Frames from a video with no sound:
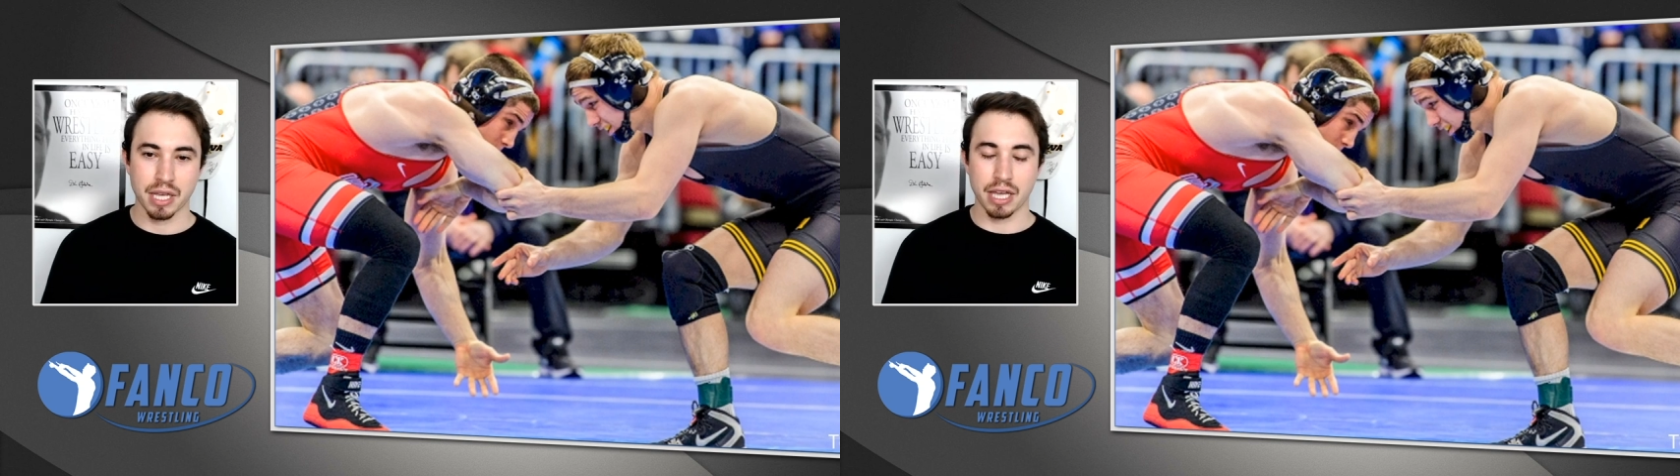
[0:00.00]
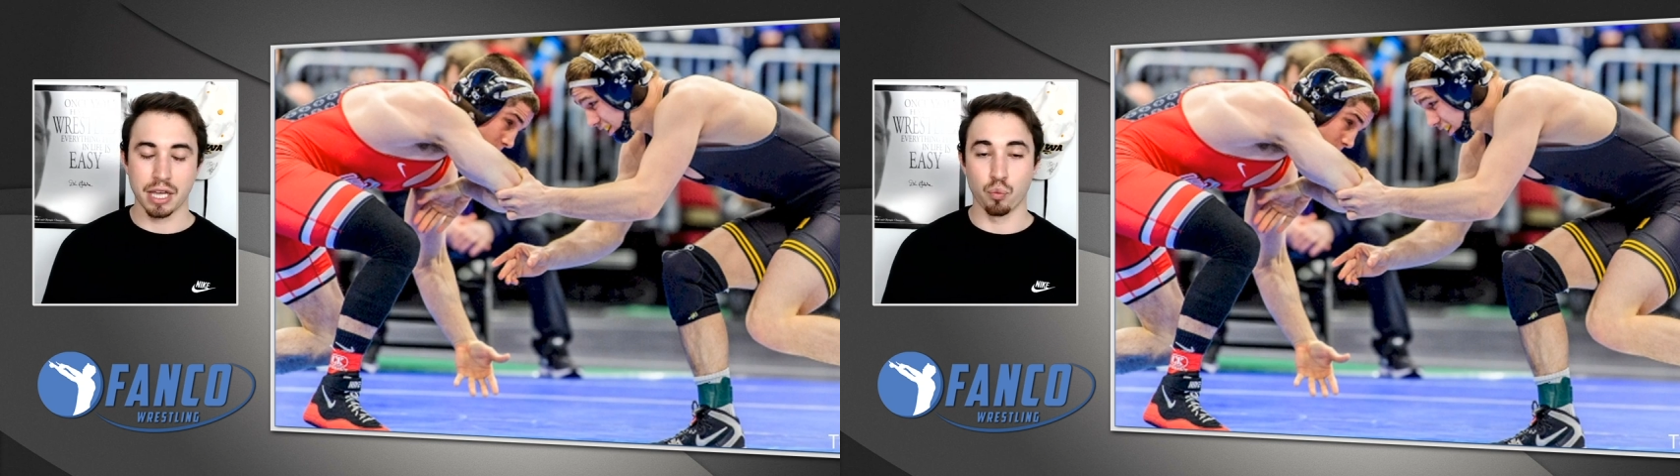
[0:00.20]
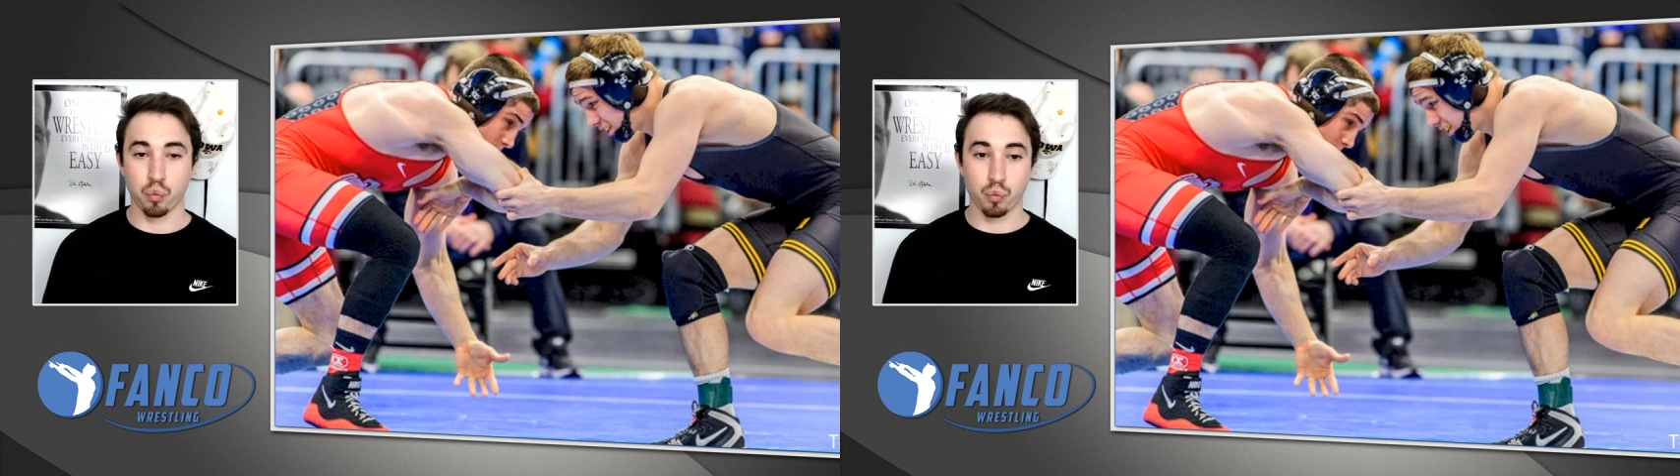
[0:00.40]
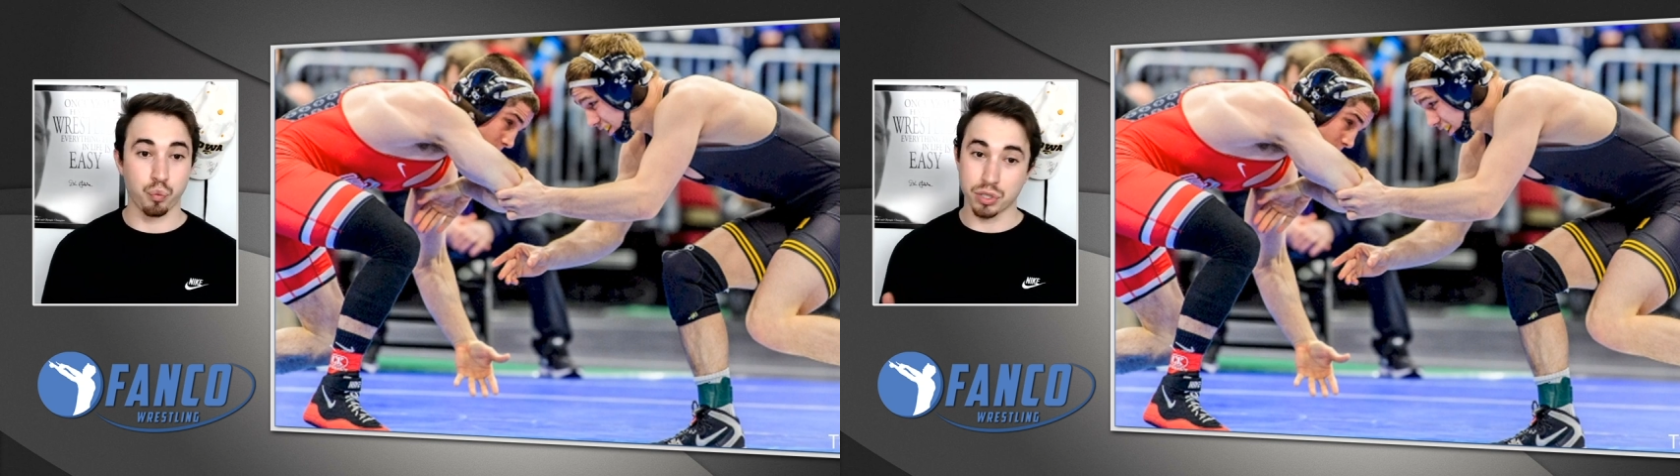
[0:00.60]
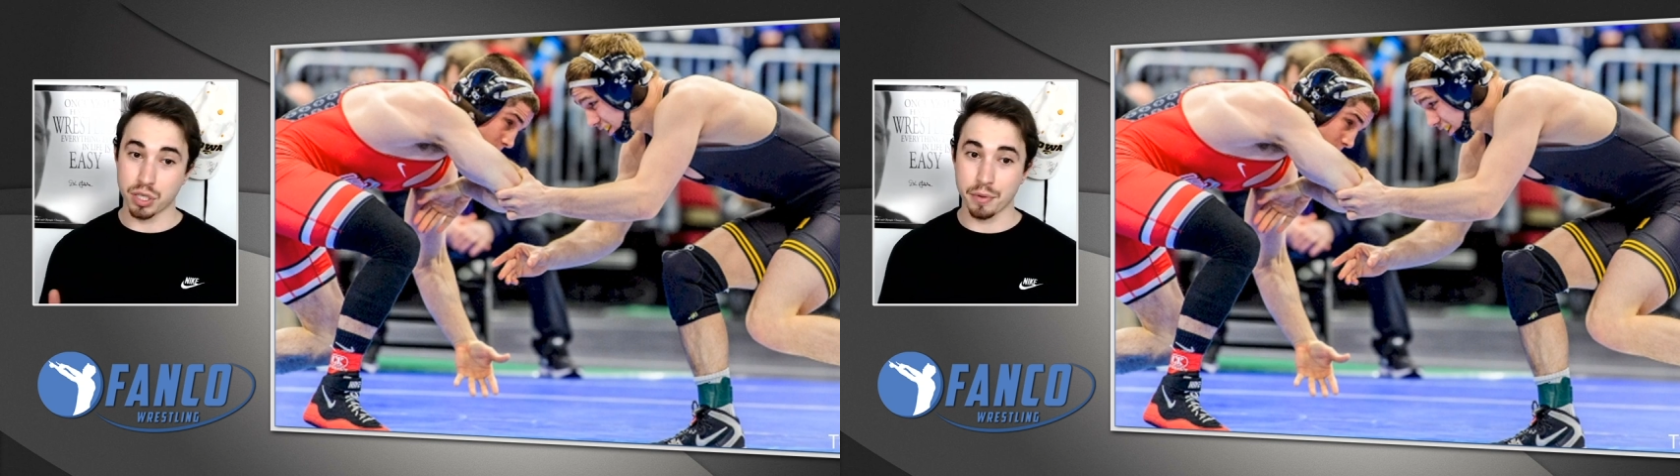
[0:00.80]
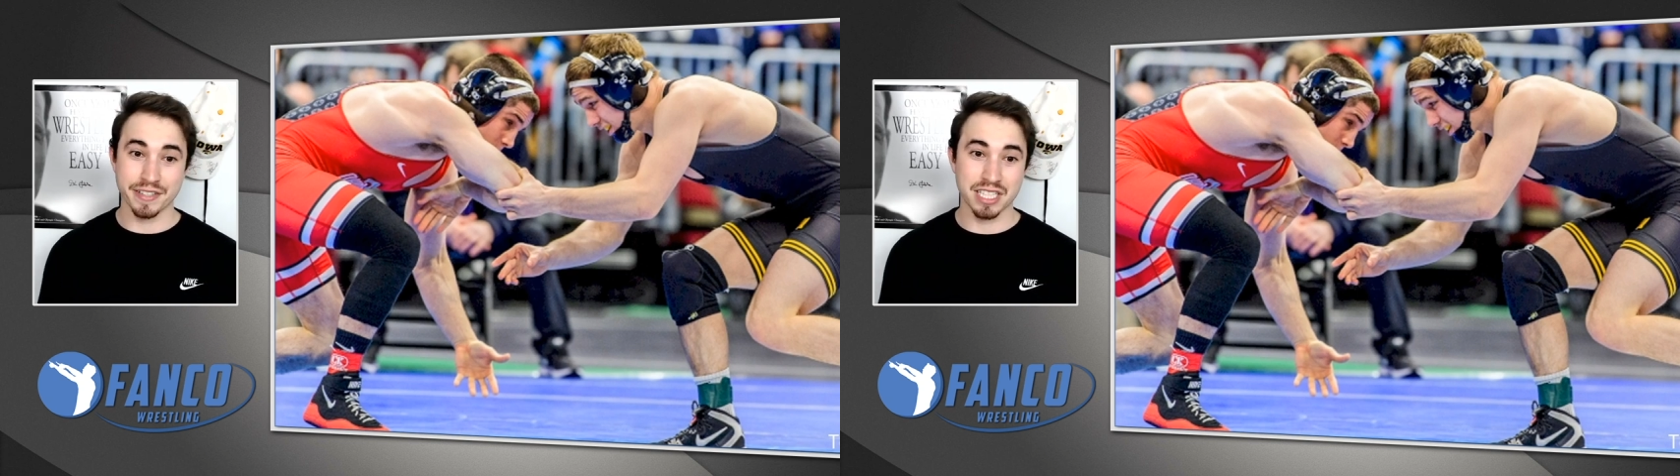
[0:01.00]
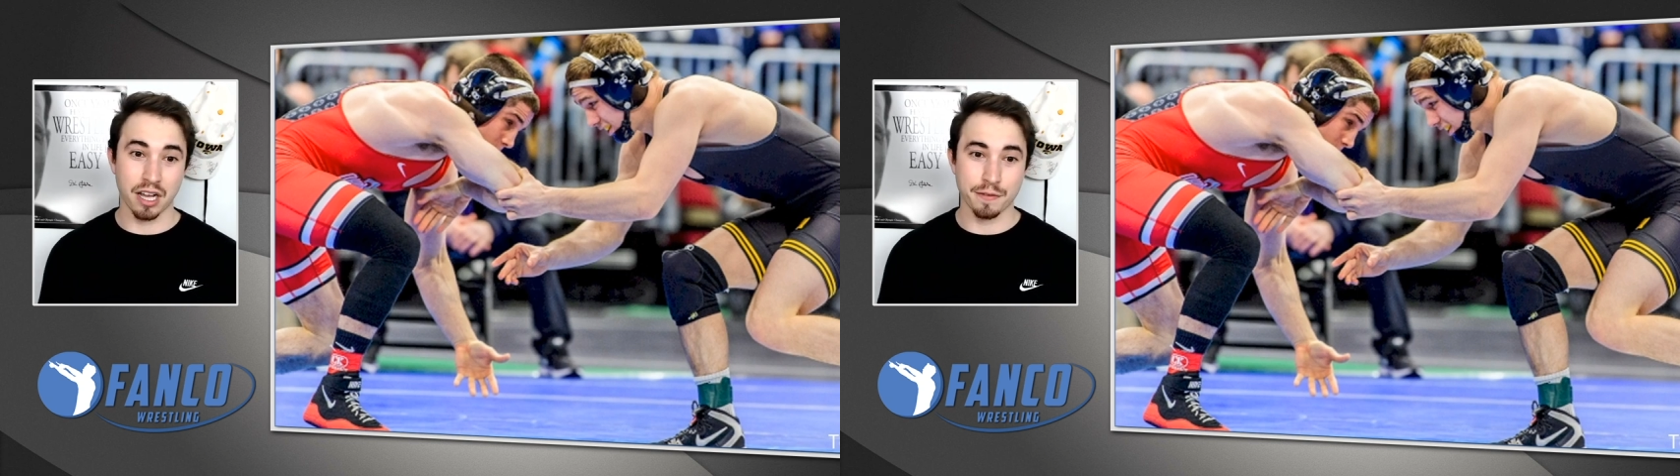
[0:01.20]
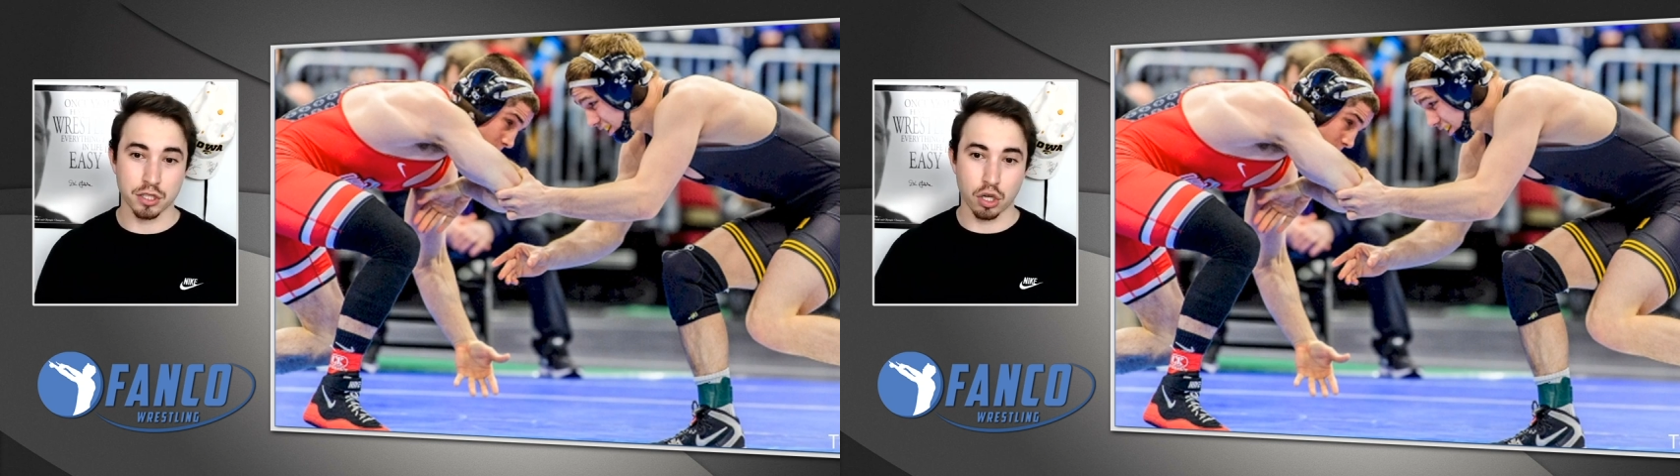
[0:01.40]
and some of his
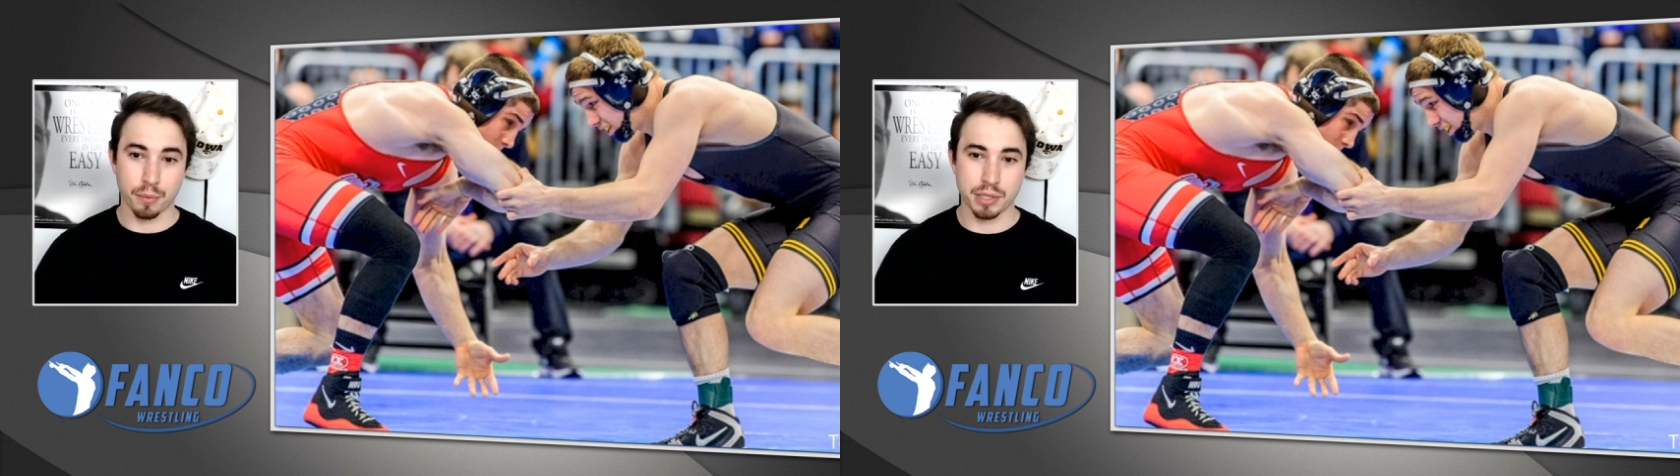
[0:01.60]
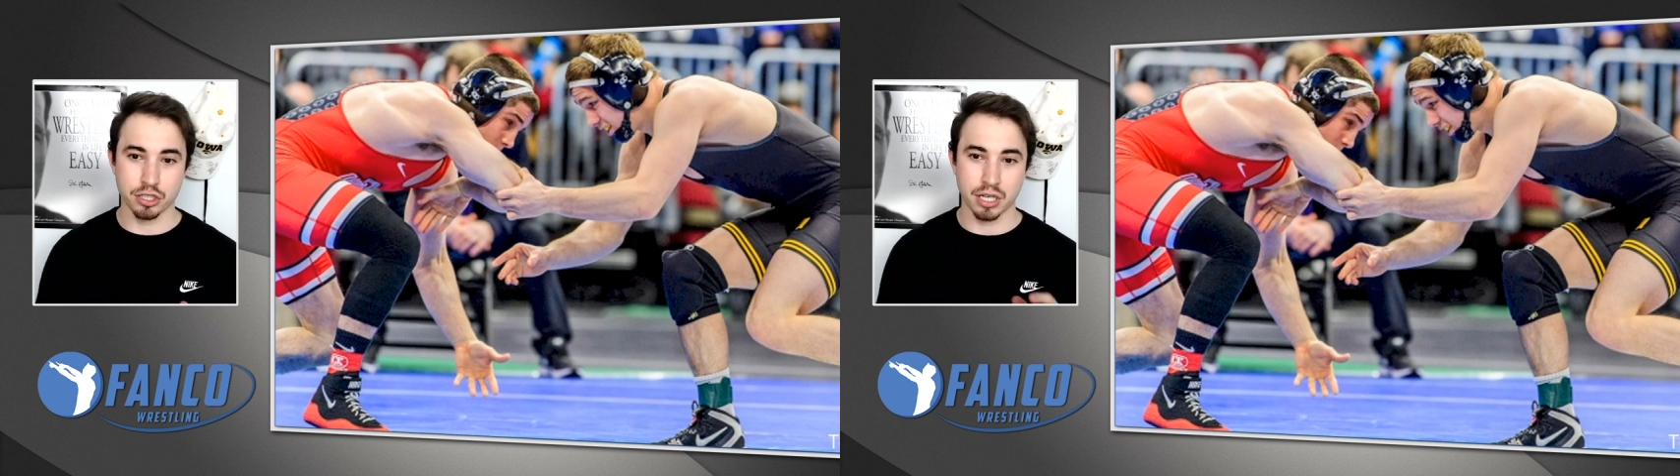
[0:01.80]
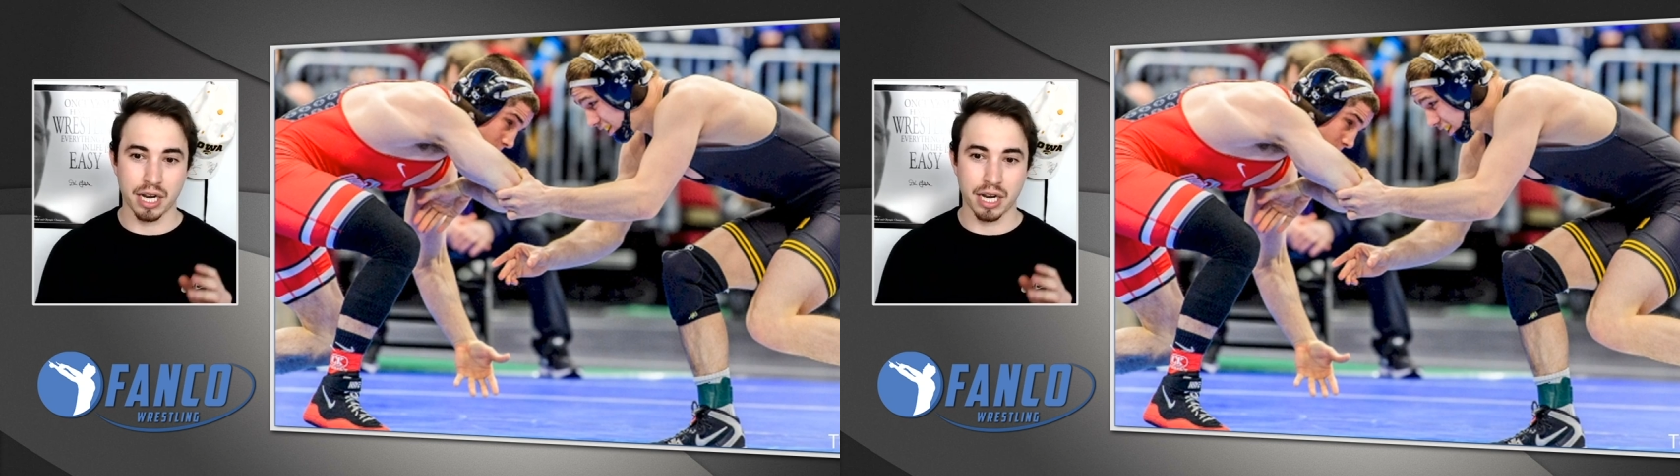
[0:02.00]
toughest competition.